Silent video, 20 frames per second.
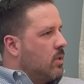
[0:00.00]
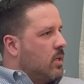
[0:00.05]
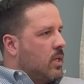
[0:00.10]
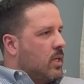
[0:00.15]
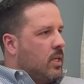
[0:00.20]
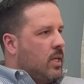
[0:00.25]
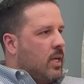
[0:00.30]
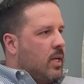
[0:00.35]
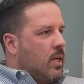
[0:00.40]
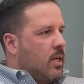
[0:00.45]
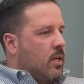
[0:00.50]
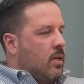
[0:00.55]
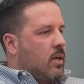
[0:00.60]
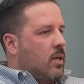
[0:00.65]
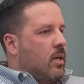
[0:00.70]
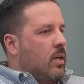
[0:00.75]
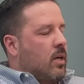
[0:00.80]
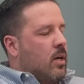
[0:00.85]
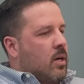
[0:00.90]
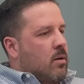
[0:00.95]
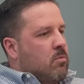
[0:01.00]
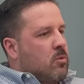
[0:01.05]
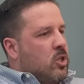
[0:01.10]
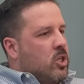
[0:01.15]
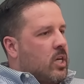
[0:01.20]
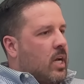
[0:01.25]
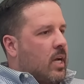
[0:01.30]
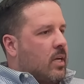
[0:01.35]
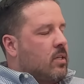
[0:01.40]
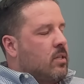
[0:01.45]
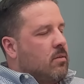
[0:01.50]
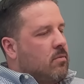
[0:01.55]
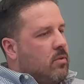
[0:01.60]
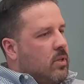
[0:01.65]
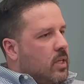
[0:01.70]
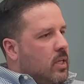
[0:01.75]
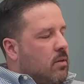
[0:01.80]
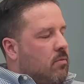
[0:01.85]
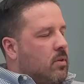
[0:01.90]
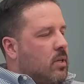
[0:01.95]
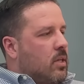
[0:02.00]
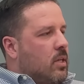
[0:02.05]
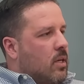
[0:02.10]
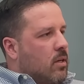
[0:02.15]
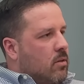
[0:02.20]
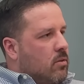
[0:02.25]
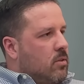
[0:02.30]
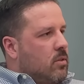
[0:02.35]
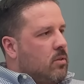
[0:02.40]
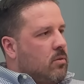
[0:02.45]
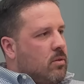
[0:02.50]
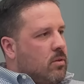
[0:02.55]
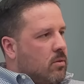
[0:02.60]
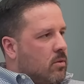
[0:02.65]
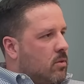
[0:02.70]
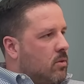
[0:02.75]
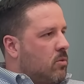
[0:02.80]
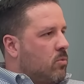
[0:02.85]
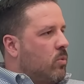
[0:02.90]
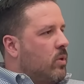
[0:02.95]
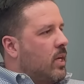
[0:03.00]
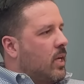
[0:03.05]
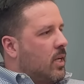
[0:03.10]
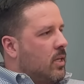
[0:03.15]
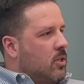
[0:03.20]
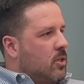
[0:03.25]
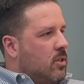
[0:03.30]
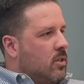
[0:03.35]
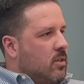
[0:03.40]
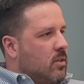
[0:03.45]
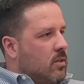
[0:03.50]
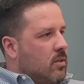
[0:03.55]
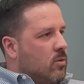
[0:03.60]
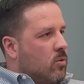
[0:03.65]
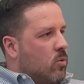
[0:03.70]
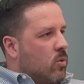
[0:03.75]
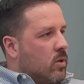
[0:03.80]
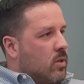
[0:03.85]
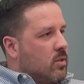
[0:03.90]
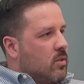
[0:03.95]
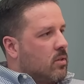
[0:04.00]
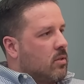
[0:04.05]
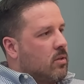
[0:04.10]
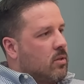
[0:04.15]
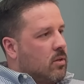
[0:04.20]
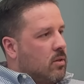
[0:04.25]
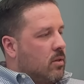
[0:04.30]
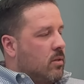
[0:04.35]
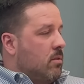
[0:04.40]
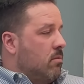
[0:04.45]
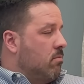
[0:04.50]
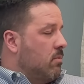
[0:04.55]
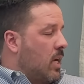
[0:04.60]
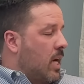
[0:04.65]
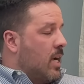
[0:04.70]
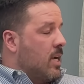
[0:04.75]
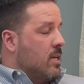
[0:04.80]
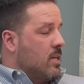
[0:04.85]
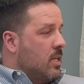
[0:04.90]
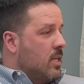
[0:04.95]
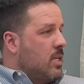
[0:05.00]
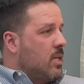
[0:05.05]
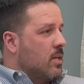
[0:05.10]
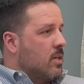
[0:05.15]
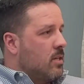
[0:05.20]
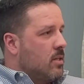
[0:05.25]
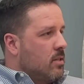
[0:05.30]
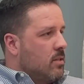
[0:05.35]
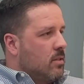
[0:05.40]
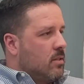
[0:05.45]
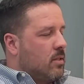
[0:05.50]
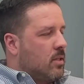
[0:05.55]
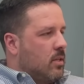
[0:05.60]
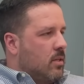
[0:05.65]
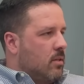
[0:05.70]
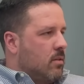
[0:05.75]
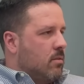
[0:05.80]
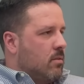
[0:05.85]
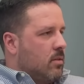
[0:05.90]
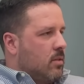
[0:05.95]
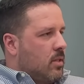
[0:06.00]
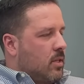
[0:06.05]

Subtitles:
And again, objectively, if it tells you to switch or it's a good idea, then